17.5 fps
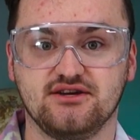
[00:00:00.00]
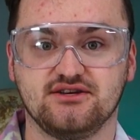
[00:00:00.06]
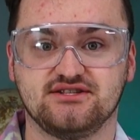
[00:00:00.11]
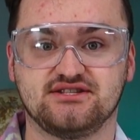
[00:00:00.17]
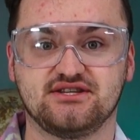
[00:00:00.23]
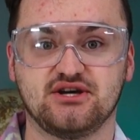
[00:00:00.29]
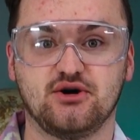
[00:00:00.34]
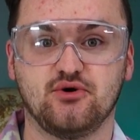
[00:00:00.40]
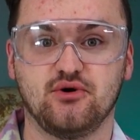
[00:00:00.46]

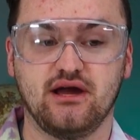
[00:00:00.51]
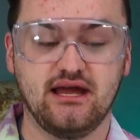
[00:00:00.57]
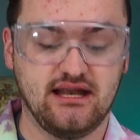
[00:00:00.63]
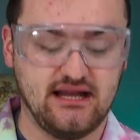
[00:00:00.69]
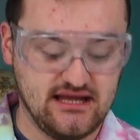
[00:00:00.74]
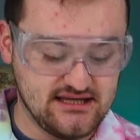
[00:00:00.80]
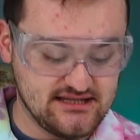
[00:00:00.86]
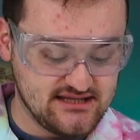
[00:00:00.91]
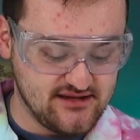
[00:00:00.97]
So
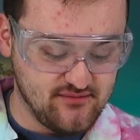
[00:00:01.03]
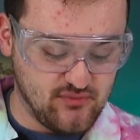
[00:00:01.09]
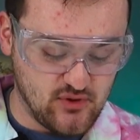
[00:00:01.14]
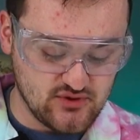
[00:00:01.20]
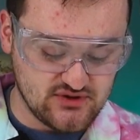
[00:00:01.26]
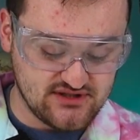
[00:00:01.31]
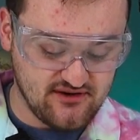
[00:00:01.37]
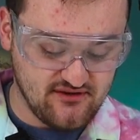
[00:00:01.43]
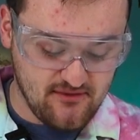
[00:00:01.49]
it is the
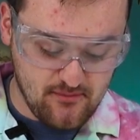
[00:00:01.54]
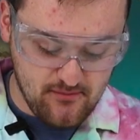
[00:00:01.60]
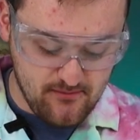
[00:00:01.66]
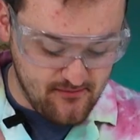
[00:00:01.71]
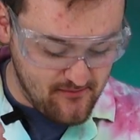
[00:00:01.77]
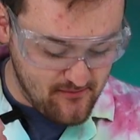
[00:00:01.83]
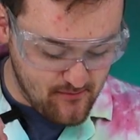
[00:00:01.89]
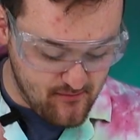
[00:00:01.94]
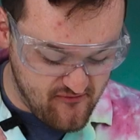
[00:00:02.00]
most
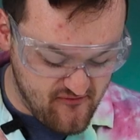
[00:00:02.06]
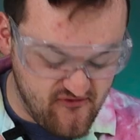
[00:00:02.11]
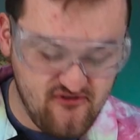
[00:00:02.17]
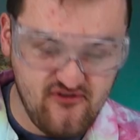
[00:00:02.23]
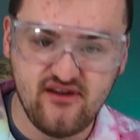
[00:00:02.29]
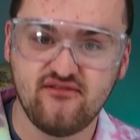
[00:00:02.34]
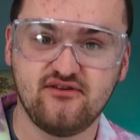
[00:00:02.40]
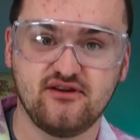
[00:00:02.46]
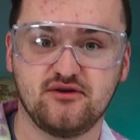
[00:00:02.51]

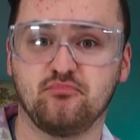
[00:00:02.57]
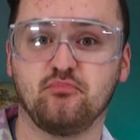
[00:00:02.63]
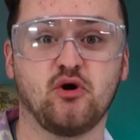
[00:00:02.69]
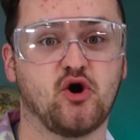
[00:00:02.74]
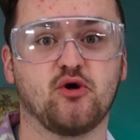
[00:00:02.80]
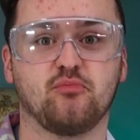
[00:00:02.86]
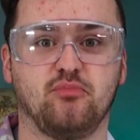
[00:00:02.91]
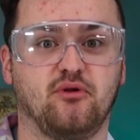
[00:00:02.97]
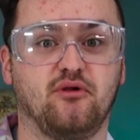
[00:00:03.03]
vivid
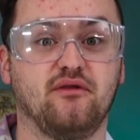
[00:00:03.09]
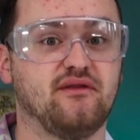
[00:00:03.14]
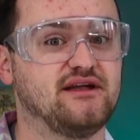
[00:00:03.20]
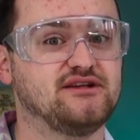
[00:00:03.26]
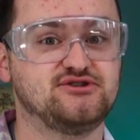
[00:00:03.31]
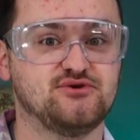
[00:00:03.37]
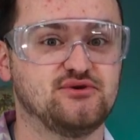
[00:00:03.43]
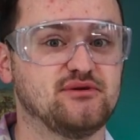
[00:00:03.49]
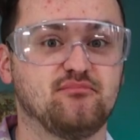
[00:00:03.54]
purple
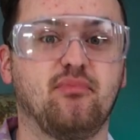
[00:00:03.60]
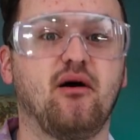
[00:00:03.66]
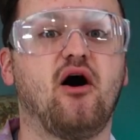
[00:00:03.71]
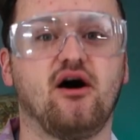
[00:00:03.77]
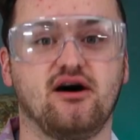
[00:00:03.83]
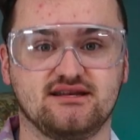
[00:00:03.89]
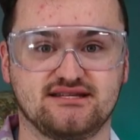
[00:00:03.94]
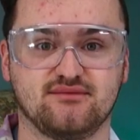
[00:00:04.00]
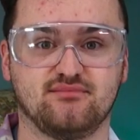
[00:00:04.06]
that you can
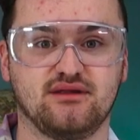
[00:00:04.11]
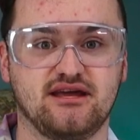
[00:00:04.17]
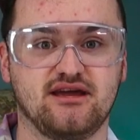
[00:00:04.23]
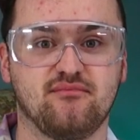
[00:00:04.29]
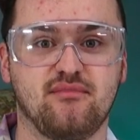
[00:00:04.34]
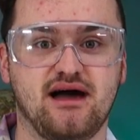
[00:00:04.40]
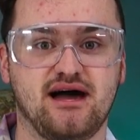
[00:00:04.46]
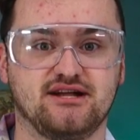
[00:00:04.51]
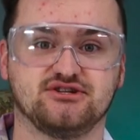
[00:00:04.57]
possibly
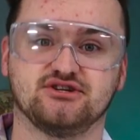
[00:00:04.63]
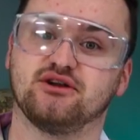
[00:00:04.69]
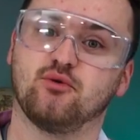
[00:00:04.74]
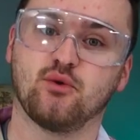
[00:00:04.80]
imagine,